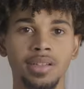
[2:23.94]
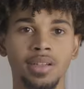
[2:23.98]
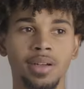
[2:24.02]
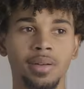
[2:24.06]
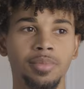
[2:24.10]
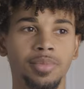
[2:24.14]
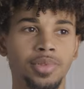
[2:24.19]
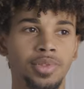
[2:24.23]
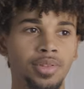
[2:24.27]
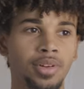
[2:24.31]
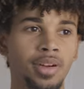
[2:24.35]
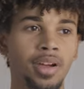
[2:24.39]

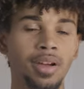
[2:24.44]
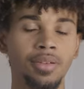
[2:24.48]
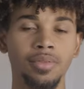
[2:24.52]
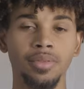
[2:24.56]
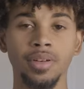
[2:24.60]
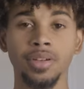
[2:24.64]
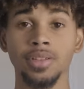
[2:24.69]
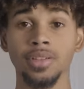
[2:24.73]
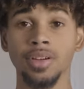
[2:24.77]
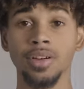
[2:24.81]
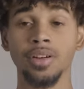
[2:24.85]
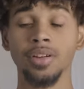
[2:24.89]
I'm sure
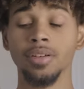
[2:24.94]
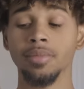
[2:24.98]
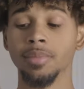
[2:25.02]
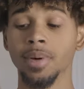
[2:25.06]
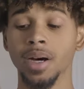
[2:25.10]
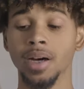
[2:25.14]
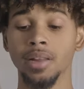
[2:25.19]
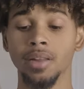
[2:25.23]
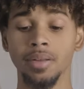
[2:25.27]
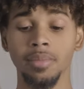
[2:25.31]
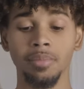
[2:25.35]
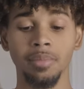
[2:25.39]
everyone's heard
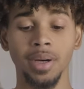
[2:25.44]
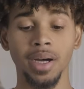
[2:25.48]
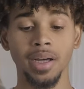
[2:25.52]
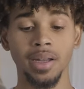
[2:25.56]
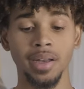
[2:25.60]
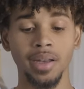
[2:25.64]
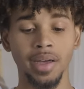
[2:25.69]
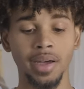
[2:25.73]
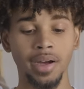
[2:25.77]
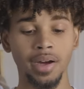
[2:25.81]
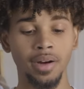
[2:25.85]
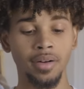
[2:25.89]
about them by
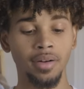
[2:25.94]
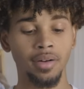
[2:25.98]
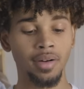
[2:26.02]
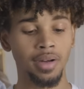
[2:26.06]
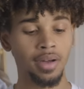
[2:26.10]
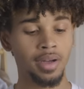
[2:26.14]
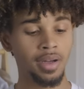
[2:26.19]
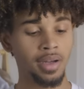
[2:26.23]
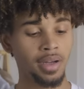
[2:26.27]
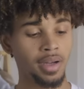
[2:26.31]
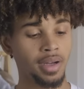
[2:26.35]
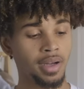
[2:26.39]
now.
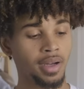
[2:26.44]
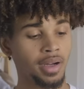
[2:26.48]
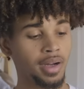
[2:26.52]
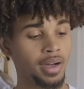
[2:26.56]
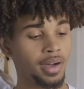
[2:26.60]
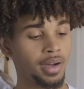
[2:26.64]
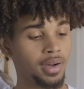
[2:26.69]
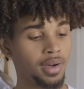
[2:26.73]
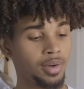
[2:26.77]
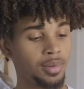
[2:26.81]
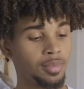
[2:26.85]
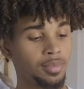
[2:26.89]

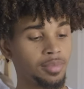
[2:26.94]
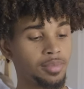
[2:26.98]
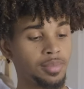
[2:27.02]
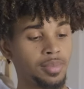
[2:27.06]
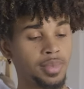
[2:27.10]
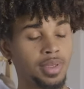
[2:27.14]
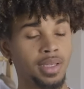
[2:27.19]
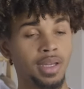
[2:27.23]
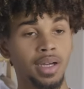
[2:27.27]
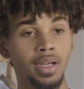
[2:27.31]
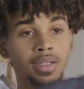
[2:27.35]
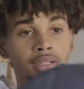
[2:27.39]
Um,
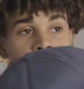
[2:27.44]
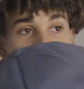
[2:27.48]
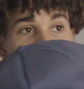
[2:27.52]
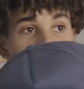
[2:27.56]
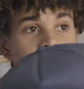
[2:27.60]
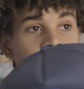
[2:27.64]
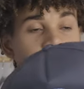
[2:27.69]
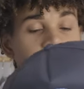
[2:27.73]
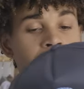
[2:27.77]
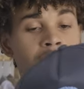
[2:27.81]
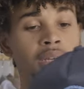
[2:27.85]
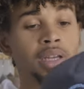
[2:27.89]
yeah, I
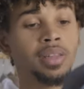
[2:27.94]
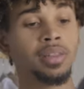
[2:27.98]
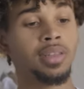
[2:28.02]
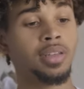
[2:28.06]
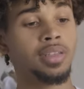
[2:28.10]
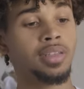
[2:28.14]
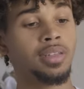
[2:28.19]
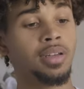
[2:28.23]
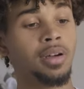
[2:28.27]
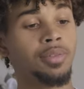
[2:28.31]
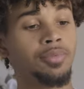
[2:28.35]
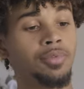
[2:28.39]
just picked
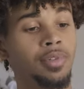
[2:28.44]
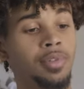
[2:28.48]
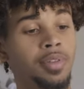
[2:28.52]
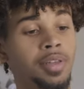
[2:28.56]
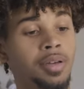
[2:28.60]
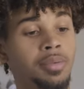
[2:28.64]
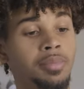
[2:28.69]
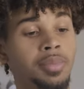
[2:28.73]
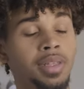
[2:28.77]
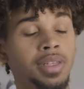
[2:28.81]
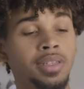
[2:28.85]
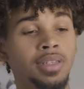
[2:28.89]
this up from
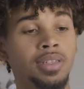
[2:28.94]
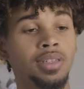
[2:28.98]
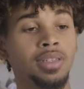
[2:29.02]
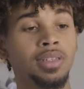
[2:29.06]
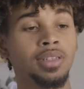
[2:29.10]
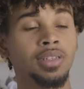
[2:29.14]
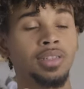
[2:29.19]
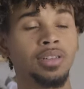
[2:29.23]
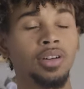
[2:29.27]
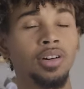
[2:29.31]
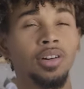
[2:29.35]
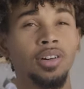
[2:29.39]
them. This
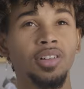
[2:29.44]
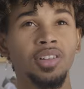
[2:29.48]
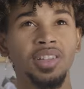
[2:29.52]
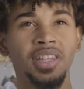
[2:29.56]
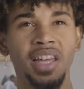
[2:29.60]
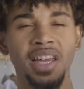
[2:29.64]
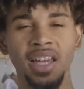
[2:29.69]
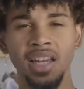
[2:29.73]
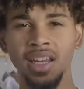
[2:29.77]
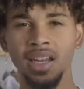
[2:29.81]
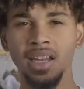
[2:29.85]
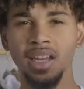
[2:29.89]
is called
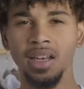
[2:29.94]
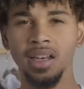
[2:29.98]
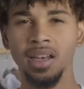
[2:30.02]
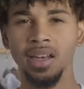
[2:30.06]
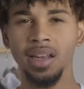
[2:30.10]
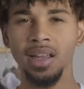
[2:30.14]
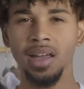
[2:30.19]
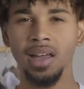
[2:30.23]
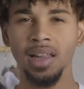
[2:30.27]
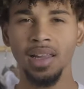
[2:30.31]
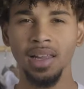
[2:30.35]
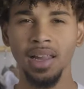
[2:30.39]
the Hidden
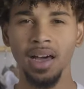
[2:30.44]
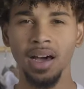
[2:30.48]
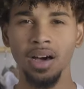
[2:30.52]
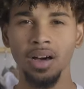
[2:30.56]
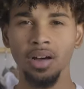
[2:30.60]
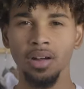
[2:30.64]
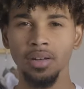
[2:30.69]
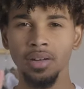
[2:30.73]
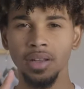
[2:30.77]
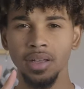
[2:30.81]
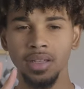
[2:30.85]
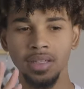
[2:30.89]

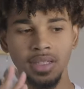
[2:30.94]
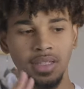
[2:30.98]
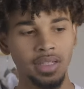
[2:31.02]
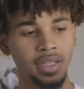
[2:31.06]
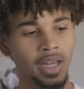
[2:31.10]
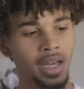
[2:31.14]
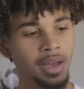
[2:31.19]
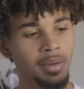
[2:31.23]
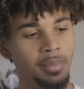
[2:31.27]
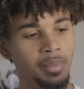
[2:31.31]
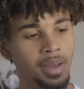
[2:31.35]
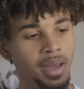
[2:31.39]
Cloud
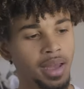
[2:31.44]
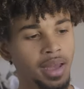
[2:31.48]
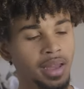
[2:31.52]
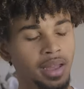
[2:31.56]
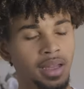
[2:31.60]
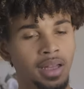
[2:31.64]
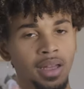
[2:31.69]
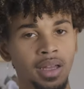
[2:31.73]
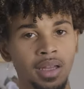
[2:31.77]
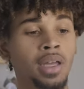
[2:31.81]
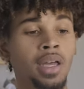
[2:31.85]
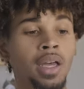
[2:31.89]
Snapback.
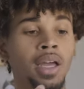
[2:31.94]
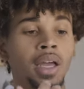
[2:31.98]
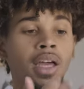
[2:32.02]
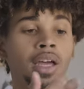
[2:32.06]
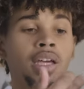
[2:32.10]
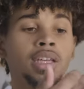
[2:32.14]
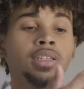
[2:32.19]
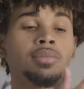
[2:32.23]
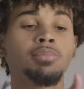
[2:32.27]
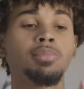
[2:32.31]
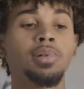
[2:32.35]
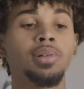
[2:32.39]

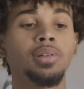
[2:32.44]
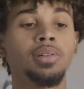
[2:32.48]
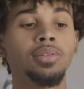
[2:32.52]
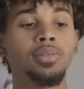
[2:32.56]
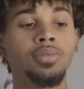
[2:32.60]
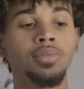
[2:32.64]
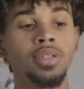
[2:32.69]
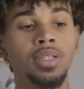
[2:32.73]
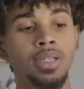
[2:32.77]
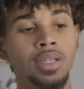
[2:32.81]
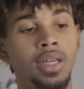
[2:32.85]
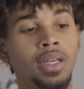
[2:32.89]
Has
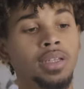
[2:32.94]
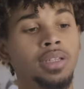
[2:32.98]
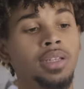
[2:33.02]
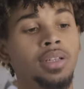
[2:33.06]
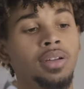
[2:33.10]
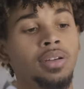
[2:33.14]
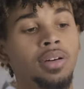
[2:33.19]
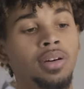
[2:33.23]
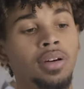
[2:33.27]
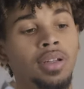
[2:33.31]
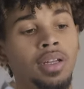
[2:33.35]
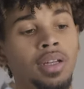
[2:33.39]
blue
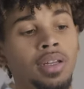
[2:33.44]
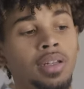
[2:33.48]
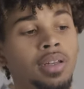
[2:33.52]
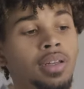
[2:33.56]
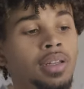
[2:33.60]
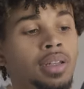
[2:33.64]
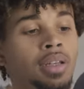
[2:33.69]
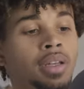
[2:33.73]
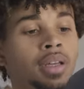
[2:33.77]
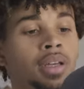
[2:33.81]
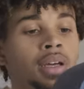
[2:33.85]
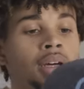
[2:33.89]
stitching on it
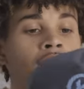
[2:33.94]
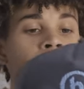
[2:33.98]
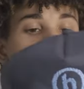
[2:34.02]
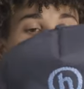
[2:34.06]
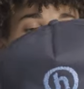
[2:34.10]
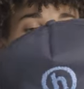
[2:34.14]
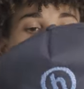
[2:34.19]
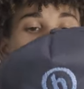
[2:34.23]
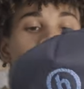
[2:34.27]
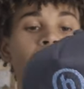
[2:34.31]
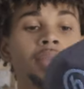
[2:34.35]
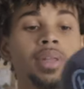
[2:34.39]

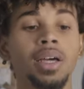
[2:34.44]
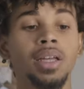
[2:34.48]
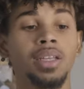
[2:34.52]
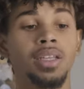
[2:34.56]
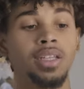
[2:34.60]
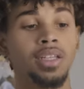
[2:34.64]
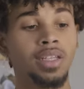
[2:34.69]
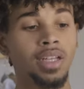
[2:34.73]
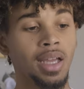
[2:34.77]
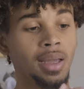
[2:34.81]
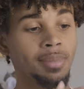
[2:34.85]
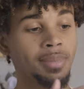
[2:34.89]
um, that's
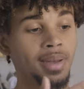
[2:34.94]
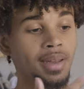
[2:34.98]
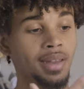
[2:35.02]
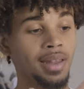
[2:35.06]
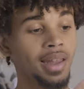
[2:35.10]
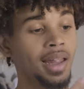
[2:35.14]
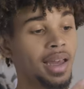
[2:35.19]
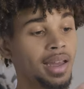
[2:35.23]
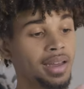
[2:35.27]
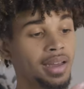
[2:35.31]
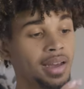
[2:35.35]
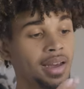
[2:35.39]
shaped
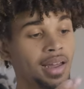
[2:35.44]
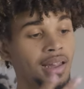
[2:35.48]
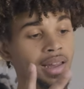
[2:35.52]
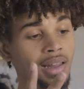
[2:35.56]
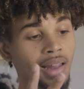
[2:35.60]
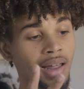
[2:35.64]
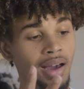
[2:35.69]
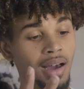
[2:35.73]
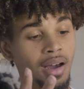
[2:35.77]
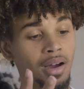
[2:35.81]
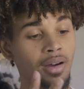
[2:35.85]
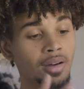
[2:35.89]
like a
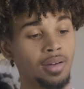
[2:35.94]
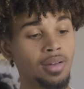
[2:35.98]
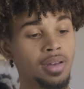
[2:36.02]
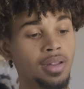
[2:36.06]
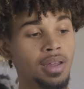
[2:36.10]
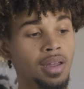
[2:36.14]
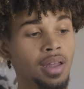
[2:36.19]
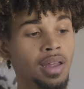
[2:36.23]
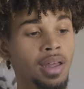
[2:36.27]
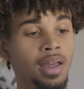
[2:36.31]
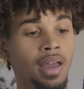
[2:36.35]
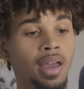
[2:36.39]
cloud.
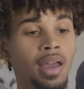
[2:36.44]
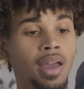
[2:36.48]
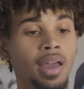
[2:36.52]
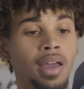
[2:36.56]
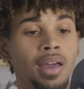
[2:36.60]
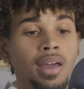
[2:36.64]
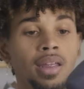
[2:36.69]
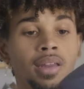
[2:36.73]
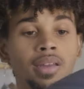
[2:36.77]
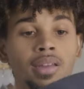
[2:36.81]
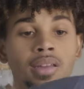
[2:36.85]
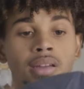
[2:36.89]

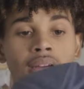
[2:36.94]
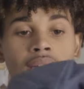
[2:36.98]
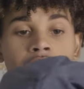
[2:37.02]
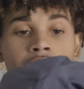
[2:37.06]
And yeah,